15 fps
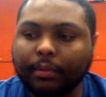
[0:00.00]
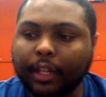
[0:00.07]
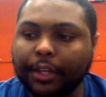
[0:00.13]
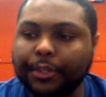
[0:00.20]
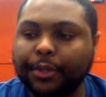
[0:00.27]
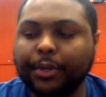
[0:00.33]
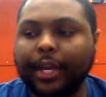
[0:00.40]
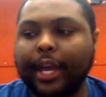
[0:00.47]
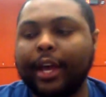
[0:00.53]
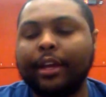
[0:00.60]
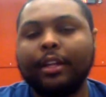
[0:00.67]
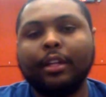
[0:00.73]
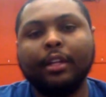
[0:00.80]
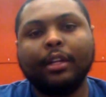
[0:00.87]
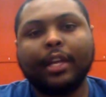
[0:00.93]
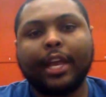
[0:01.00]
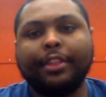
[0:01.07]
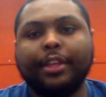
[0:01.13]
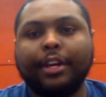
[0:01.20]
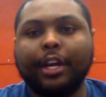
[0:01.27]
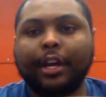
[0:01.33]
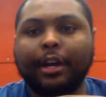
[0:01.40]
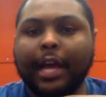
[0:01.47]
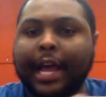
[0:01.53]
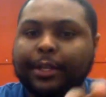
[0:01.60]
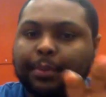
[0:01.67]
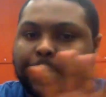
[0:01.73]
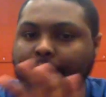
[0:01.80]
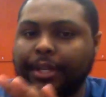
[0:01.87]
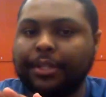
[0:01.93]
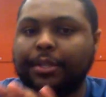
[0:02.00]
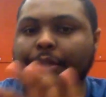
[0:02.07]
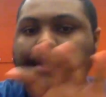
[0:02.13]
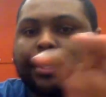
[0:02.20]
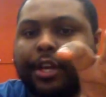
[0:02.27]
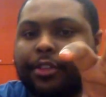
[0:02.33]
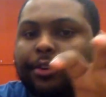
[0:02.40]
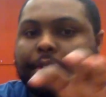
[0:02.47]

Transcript: So yeah, and then as we get into the other